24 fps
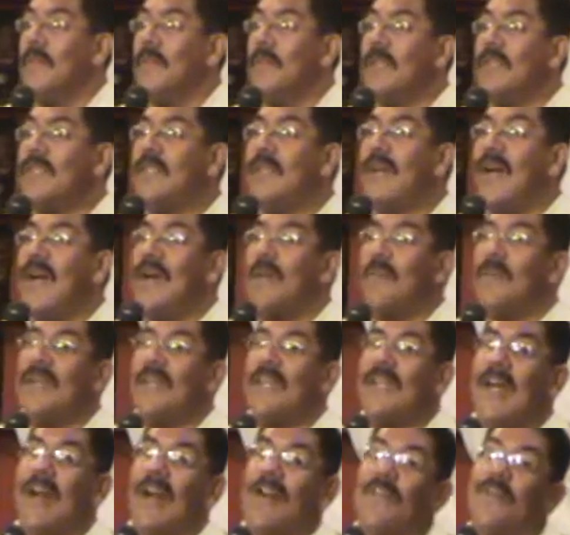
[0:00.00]
But you got to be
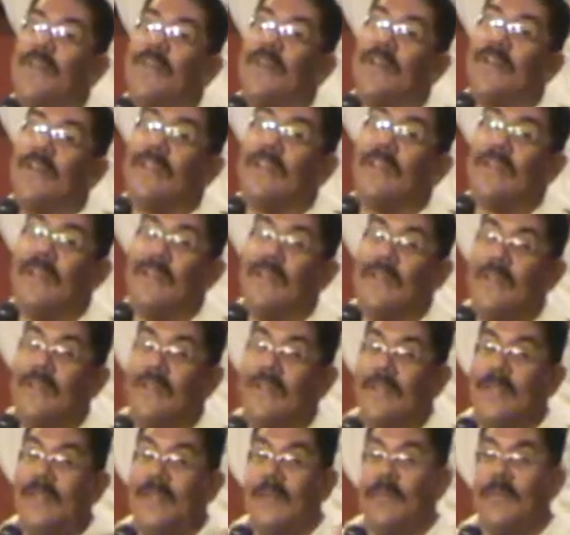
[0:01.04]
careful.
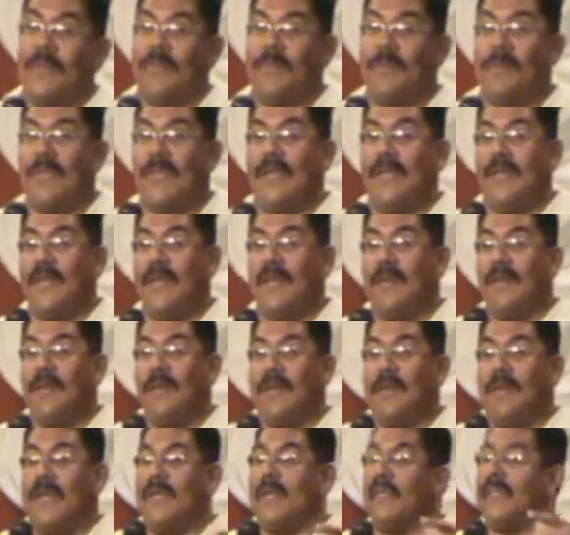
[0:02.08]
You with me?
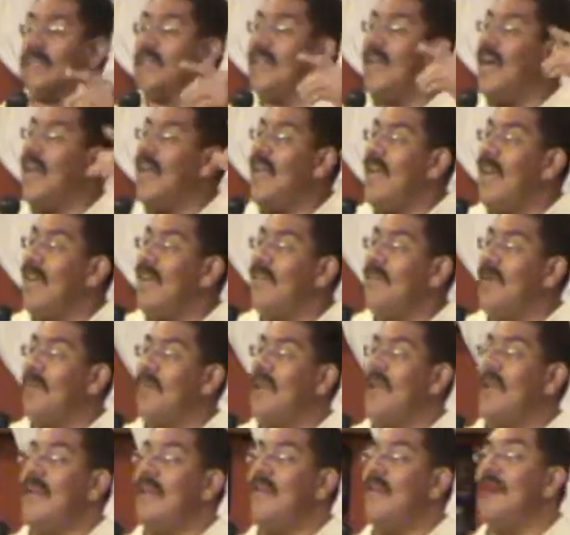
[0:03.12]
Because not
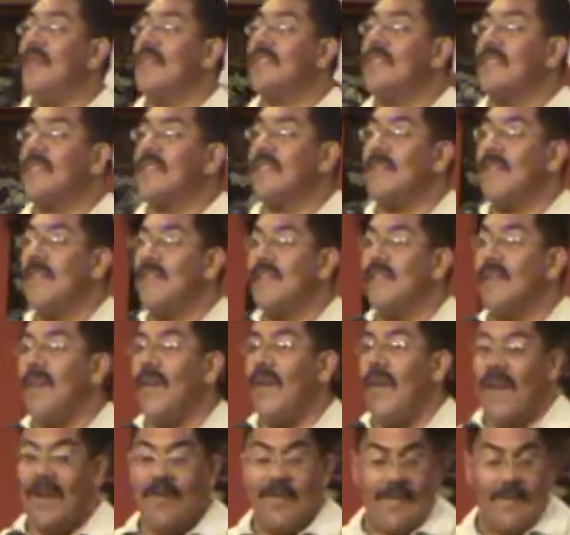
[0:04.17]
everybody wants to serve the
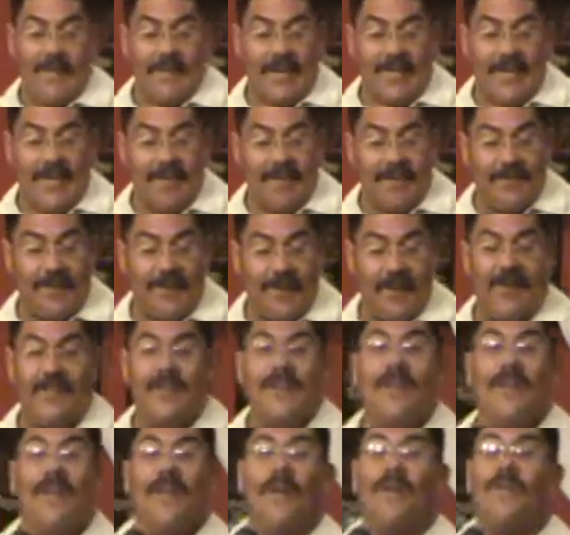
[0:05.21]
Lord. I don't even care if they're in
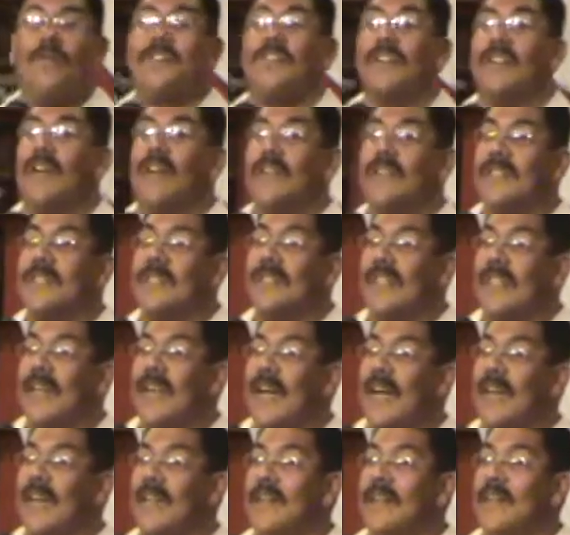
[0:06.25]
your own church
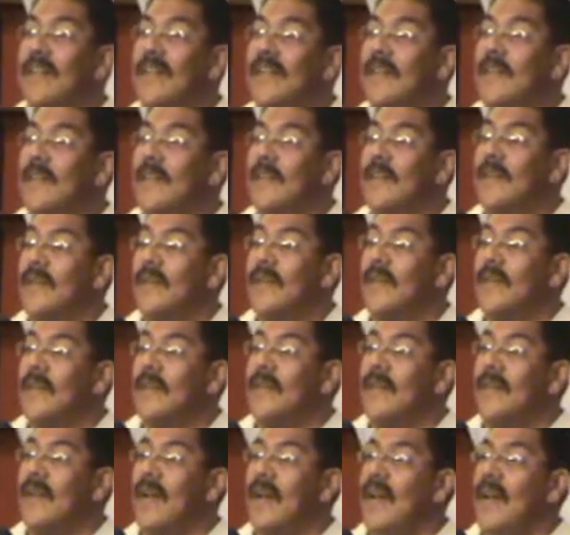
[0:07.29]
tonight. Yeah.
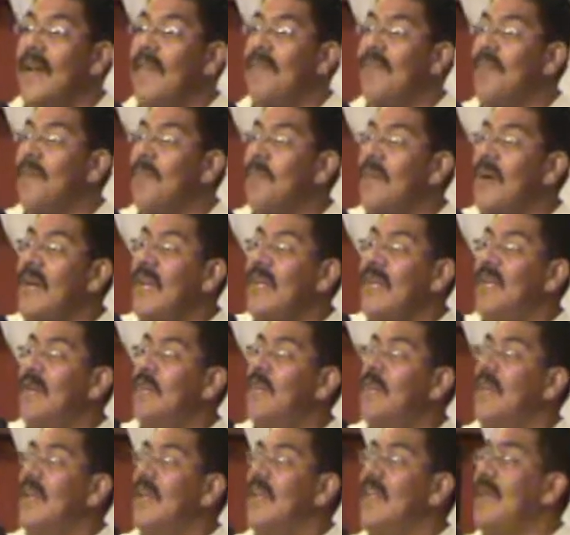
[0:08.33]
Not everybody
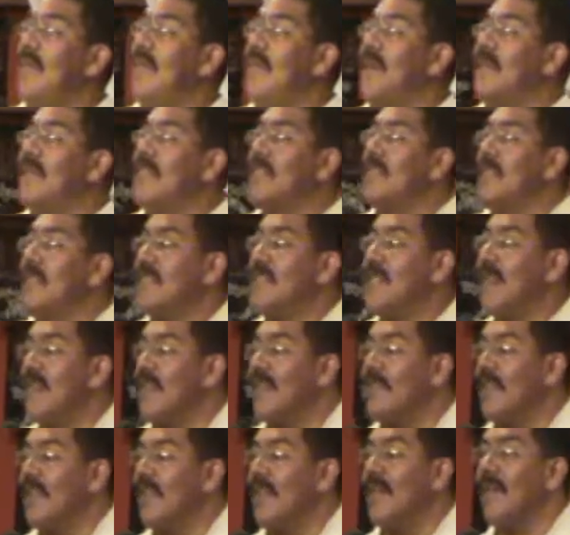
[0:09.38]
really wants to
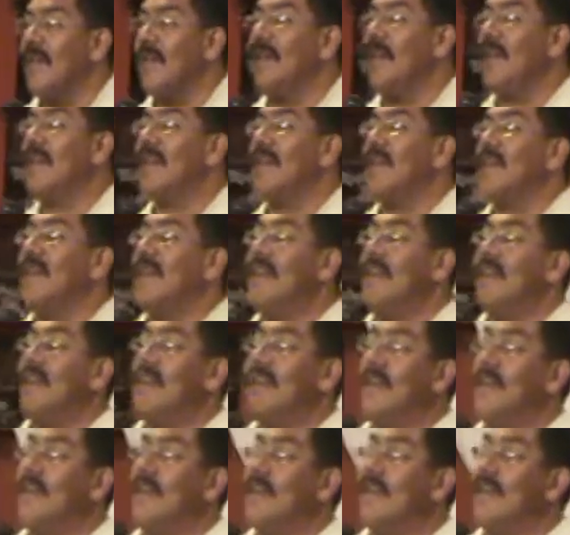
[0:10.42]
serve the Lord.
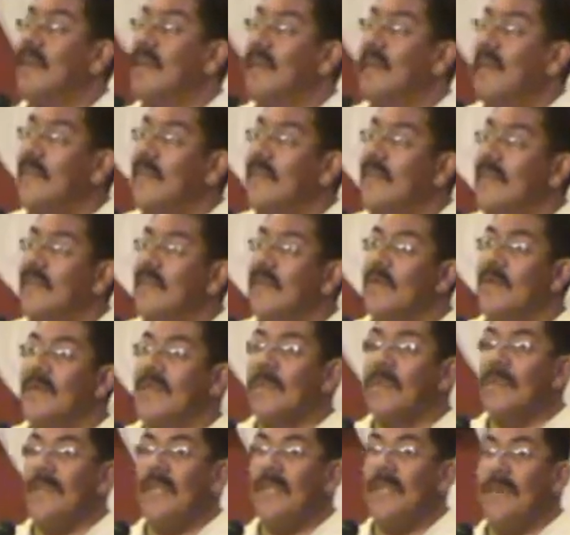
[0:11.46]
That's right. You
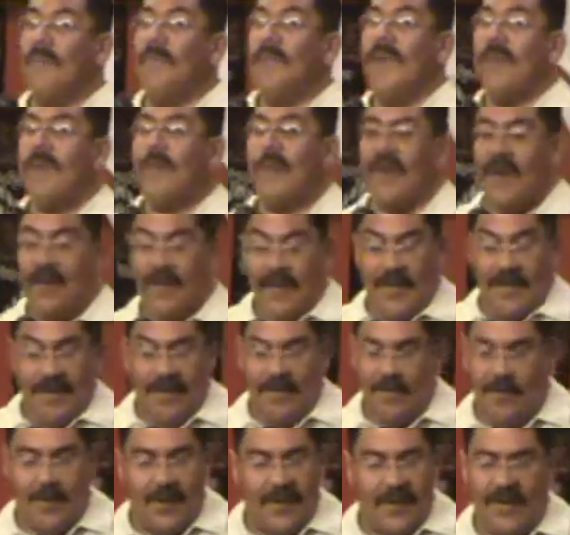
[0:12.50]
with me? People are
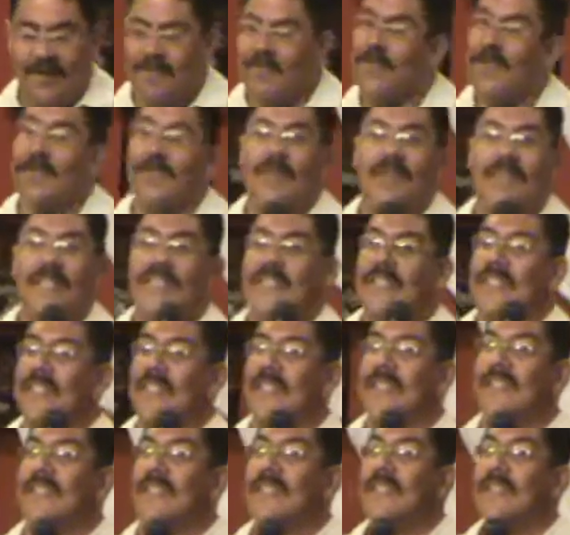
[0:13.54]
here for different
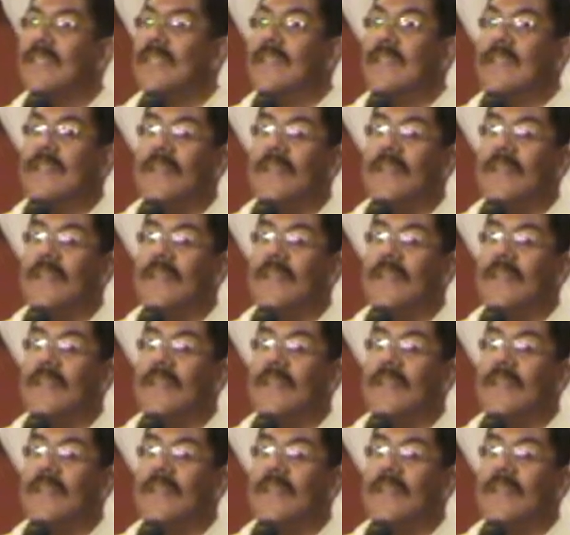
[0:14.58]
reasons.